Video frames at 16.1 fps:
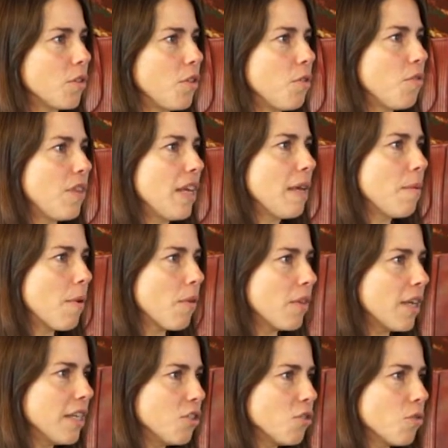And you think about
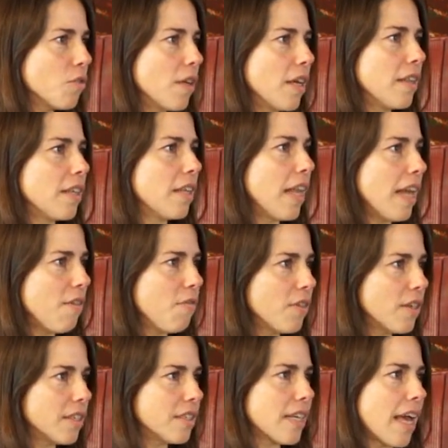the history and the life
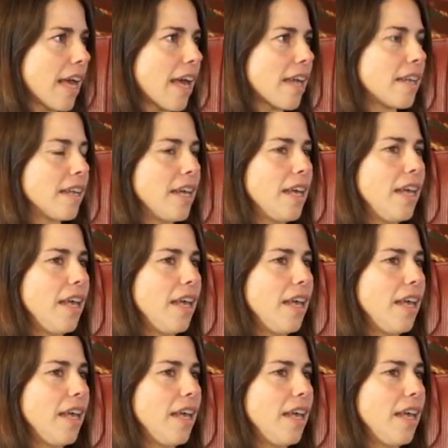that it's had,